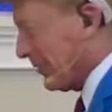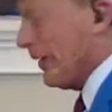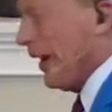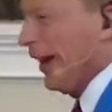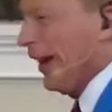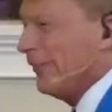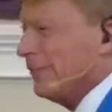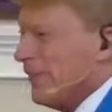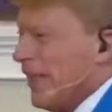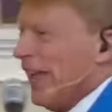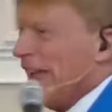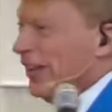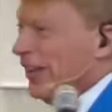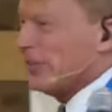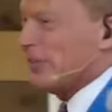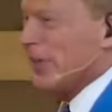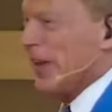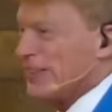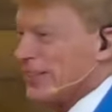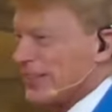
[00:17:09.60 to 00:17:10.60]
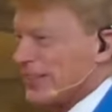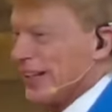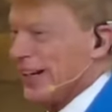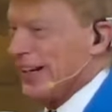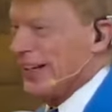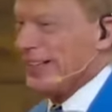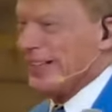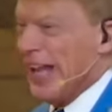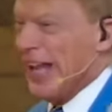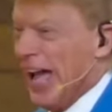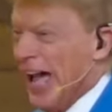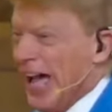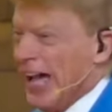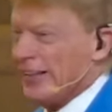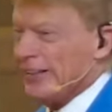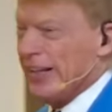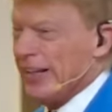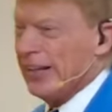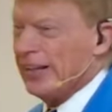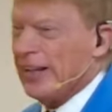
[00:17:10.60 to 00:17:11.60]
it's about his vegetarian
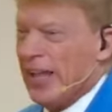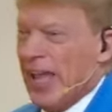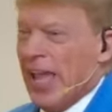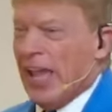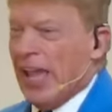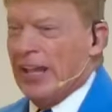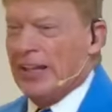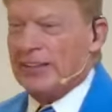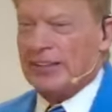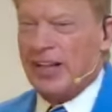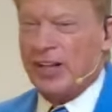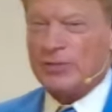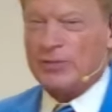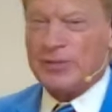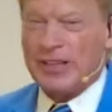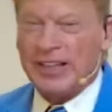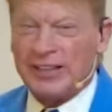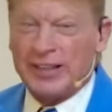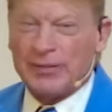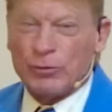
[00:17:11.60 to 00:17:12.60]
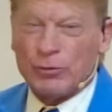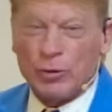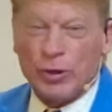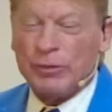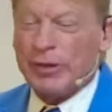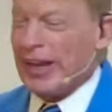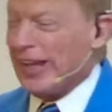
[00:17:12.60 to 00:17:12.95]
diet and no meat. And we